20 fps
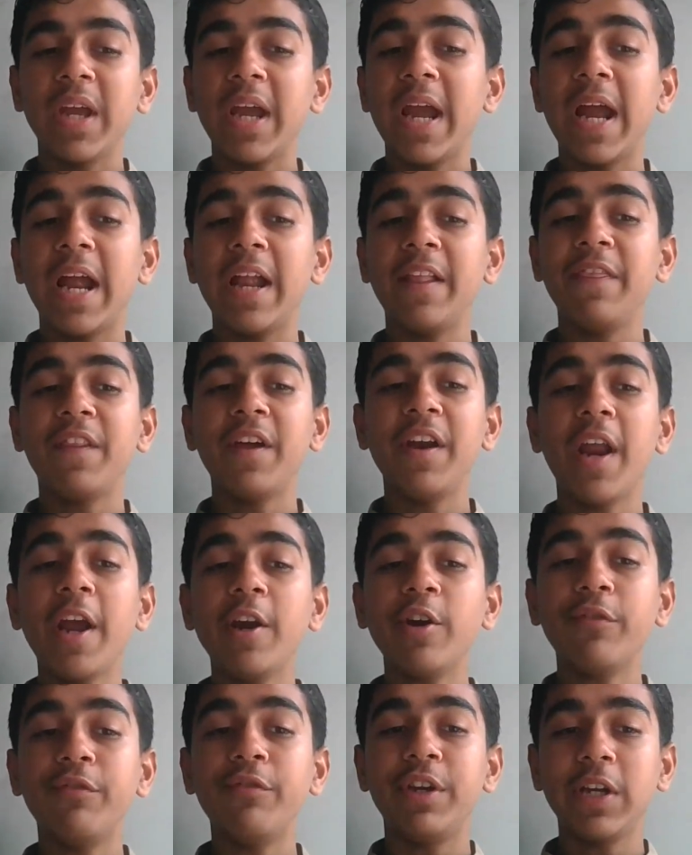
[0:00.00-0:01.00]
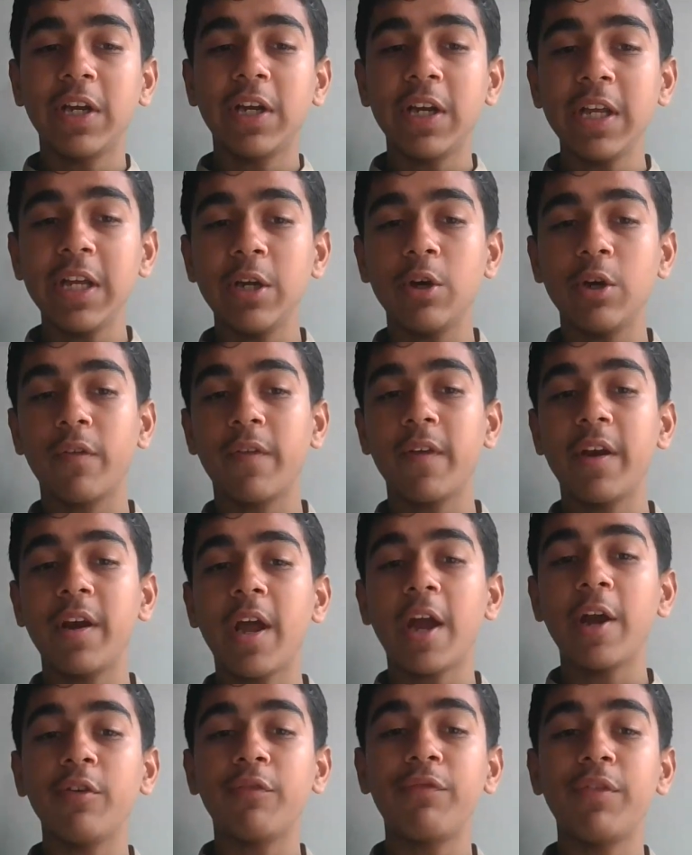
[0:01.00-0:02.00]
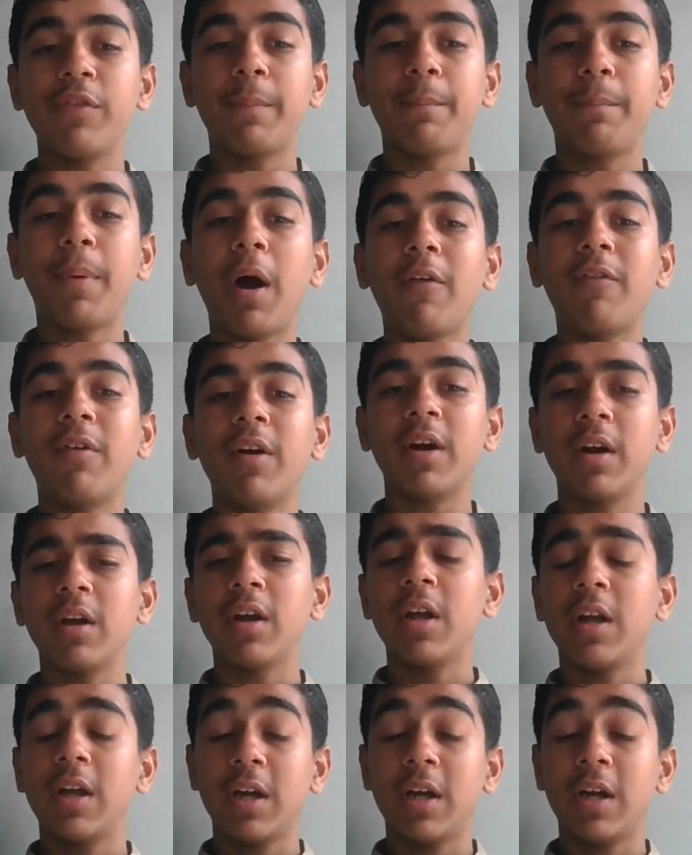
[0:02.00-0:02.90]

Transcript: And the night of decree or the night of the power,